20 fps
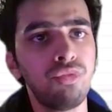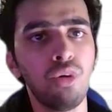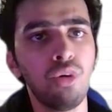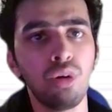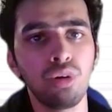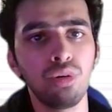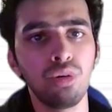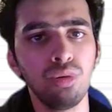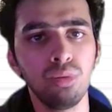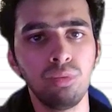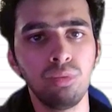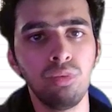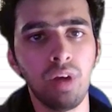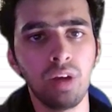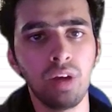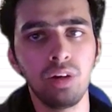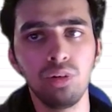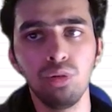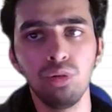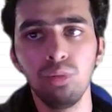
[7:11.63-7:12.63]
for loop,
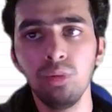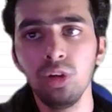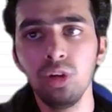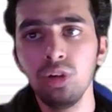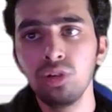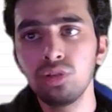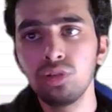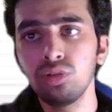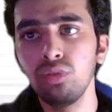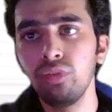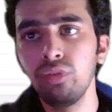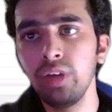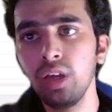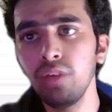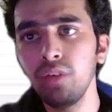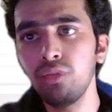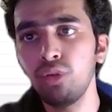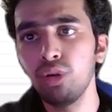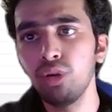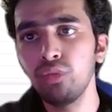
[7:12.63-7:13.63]
while loop. So we
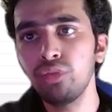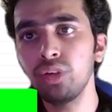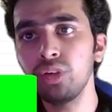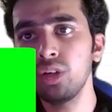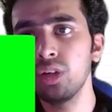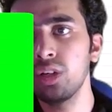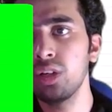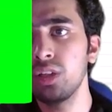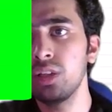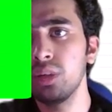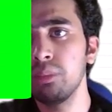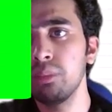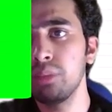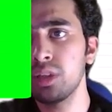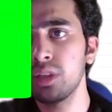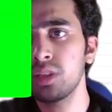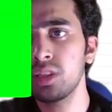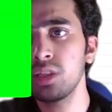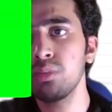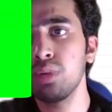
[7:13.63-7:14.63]
have configured the
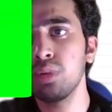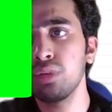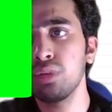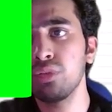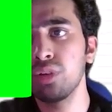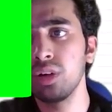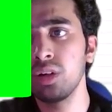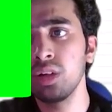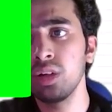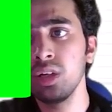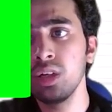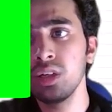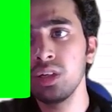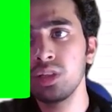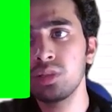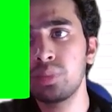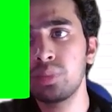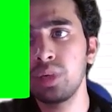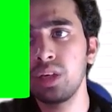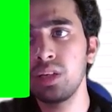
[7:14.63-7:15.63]
message buffer
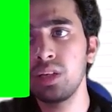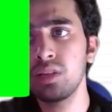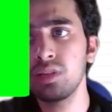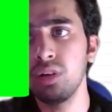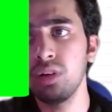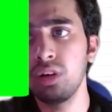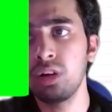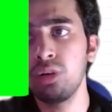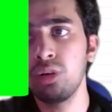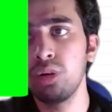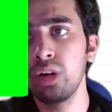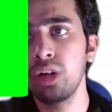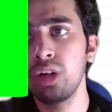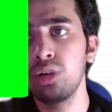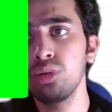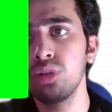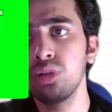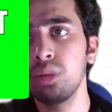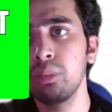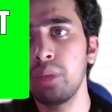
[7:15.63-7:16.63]
space
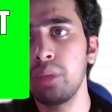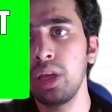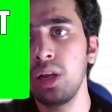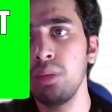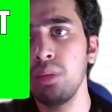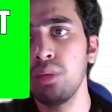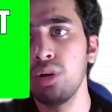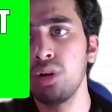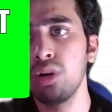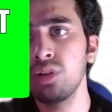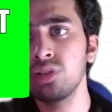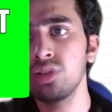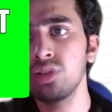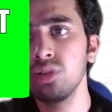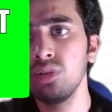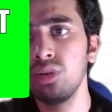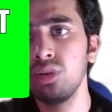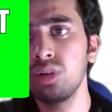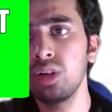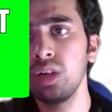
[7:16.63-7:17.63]
according to the mailbox.
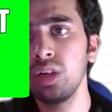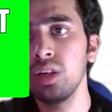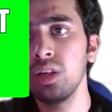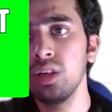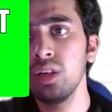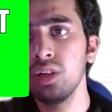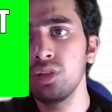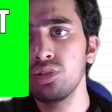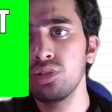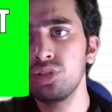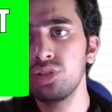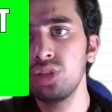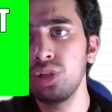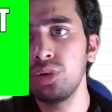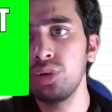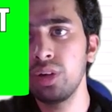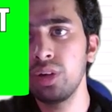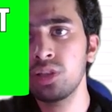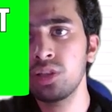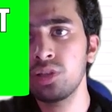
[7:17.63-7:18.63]
Okay, so
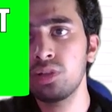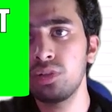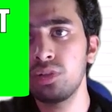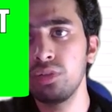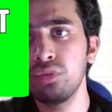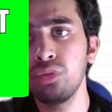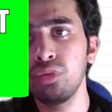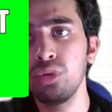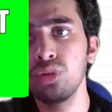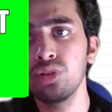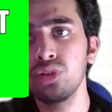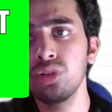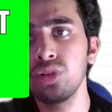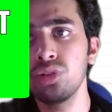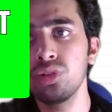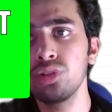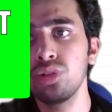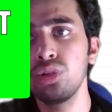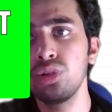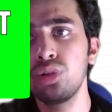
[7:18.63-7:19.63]

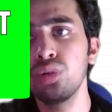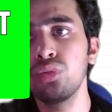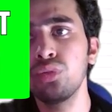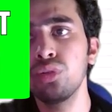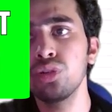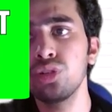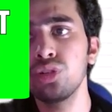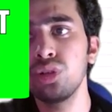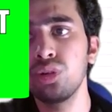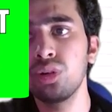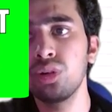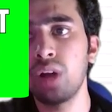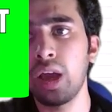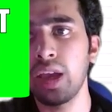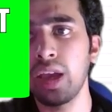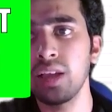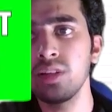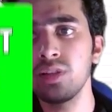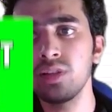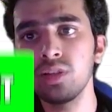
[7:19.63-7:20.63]

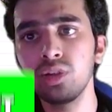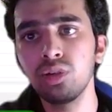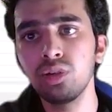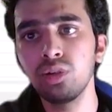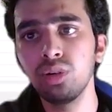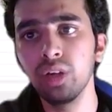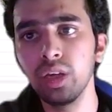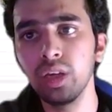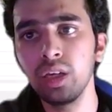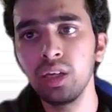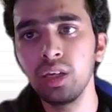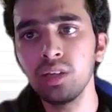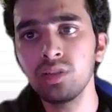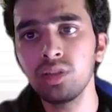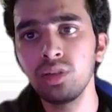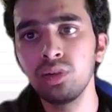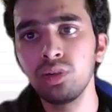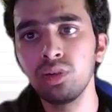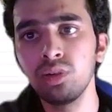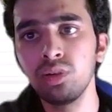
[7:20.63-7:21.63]
0x400244090
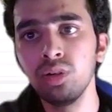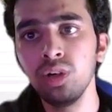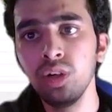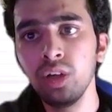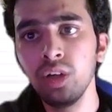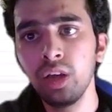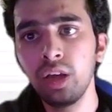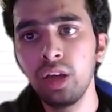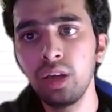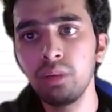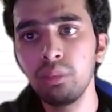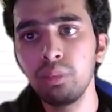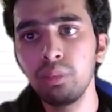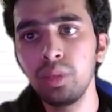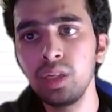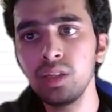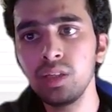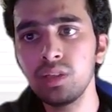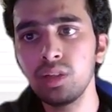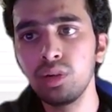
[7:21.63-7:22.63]
A0 and
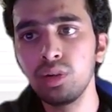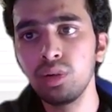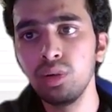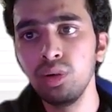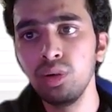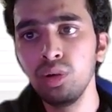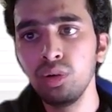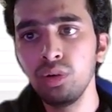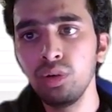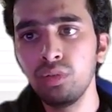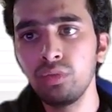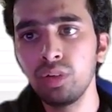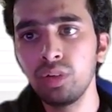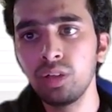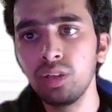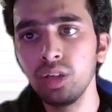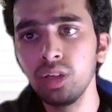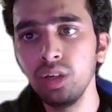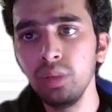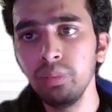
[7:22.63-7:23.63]
B0
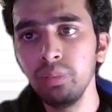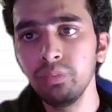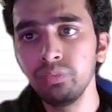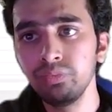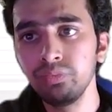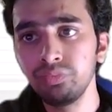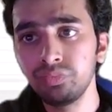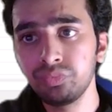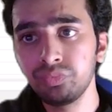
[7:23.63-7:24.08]
with the